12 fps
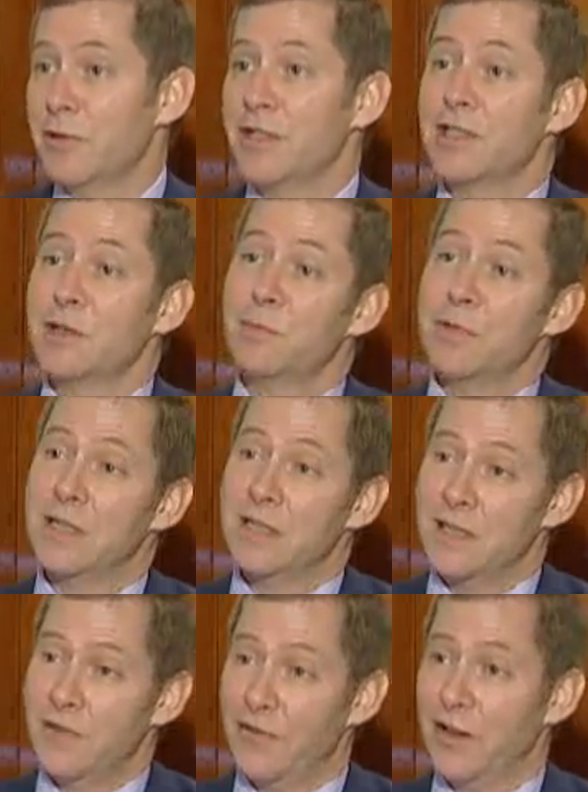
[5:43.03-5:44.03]
which is
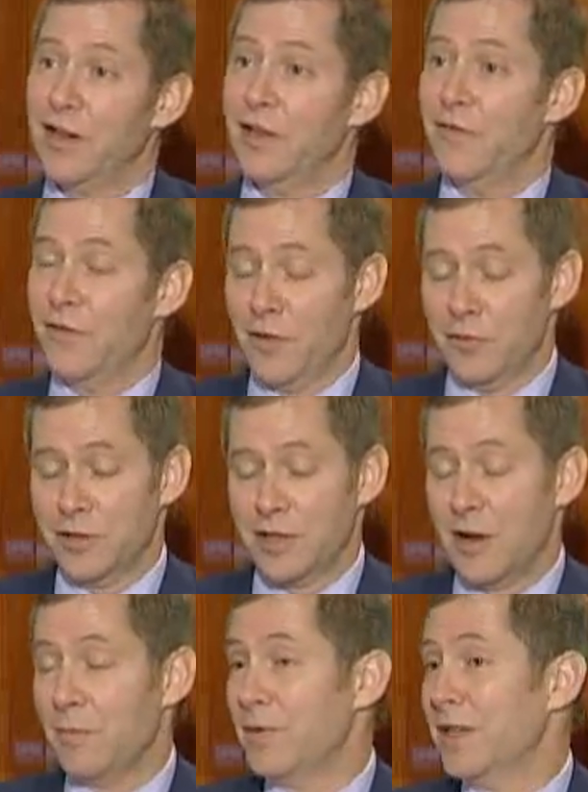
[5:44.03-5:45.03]
specifically for those
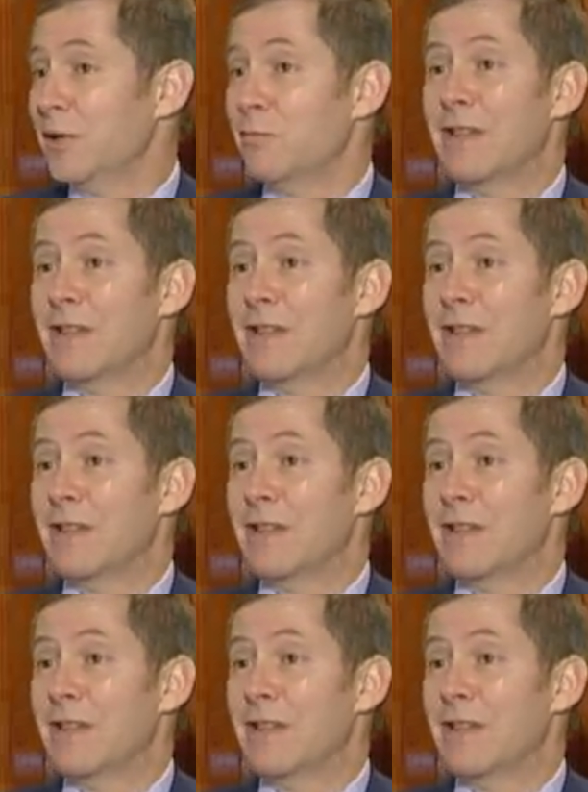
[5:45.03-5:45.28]
companies